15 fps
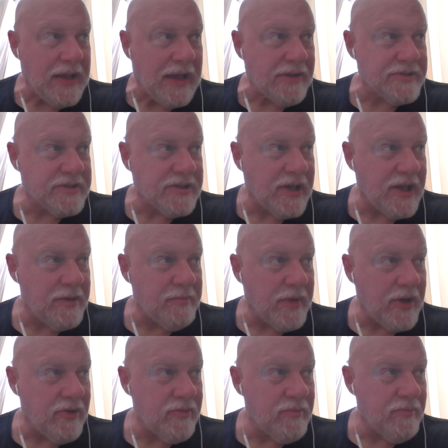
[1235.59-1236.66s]
outside
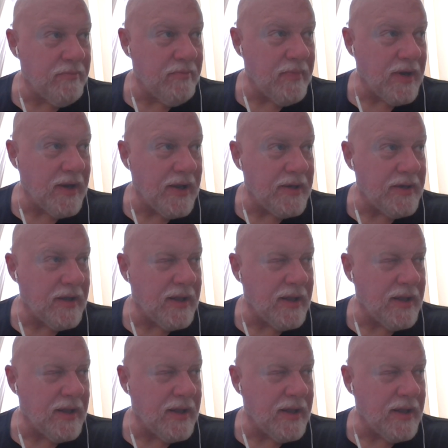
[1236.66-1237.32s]
my own mind.